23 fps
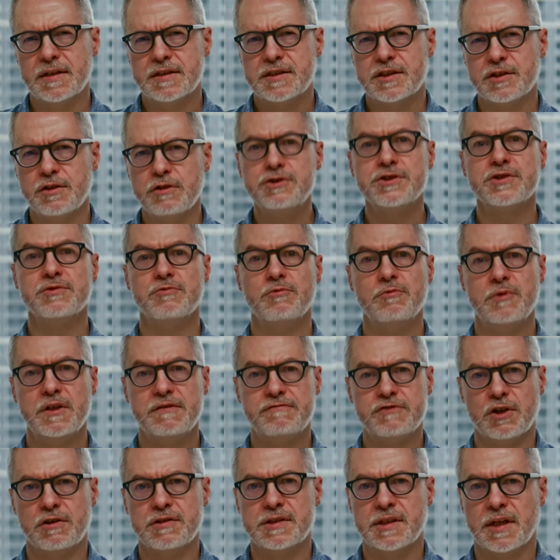solution we've
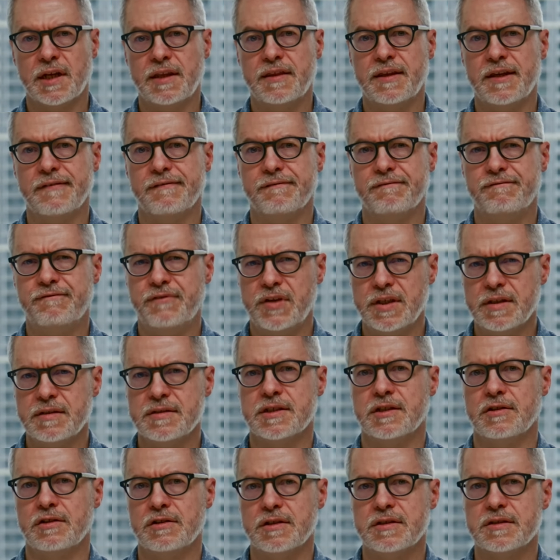chosen, I think, feels
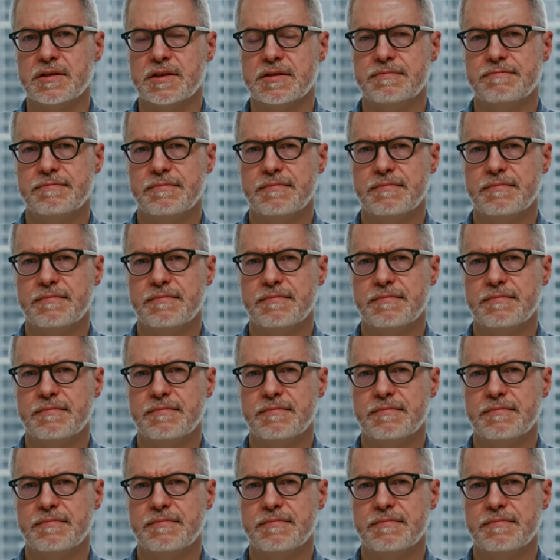and looks